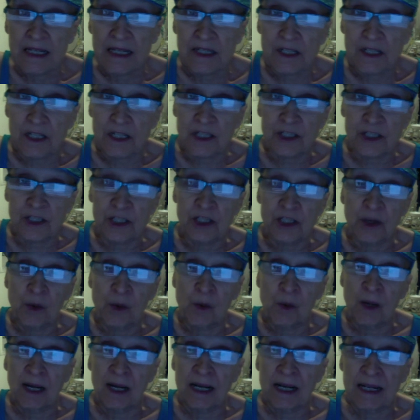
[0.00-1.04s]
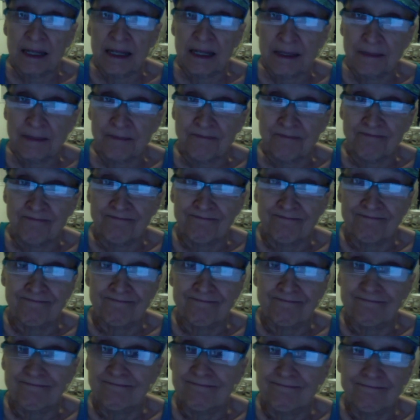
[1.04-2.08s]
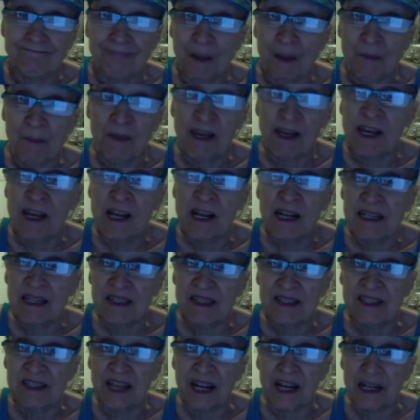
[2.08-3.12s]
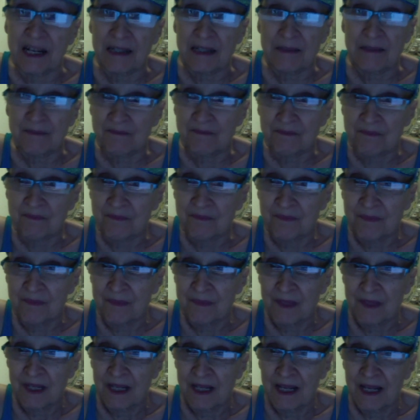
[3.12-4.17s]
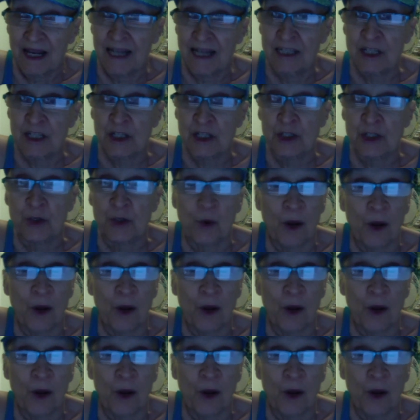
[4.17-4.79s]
So making us sick and destroying